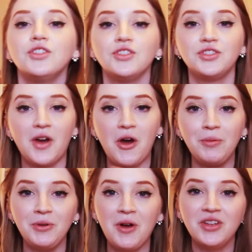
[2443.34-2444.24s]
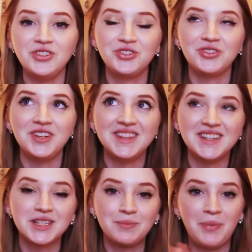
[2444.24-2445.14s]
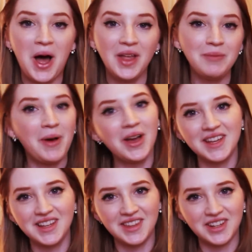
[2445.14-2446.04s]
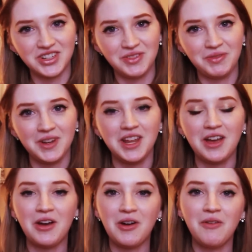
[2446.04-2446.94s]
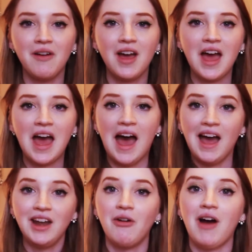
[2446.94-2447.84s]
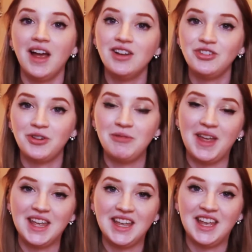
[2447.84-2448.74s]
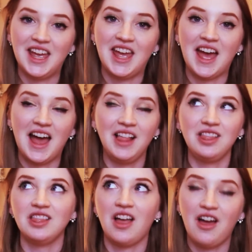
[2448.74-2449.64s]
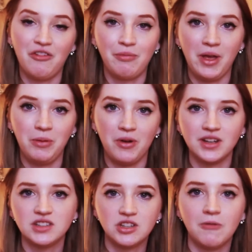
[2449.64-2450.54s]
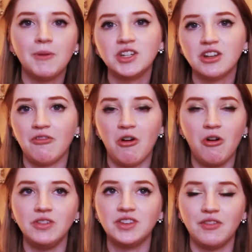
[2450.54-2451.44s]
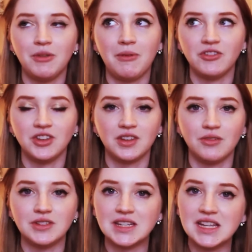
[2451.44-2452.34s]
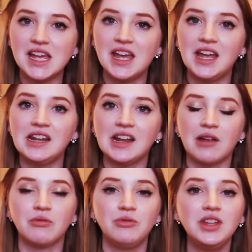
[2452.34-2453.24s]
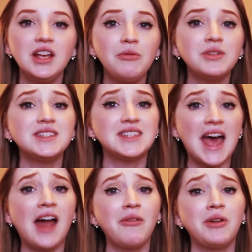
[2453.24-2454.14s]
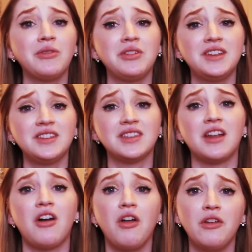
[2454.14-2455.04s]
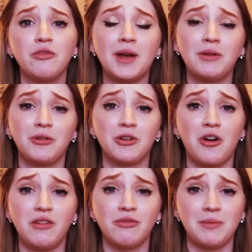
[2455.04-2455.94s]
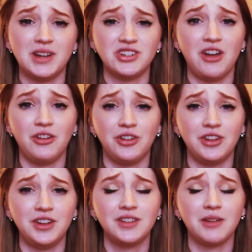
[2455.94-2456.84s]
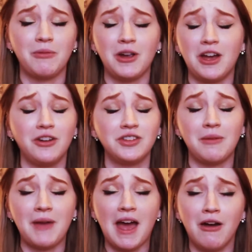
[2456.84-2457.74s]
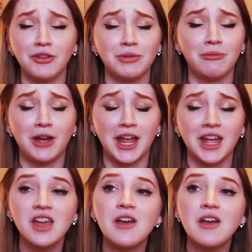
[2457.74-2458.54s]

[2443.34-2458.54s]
So I hope you all enjoyed this Polly Pocket collection video. I know I enjoyed making it. I love Polly Pocket so much. I've always loved them ever since I was a kid, and I really was sad when I realized that all of mine were gone from my childhood somehow, some way.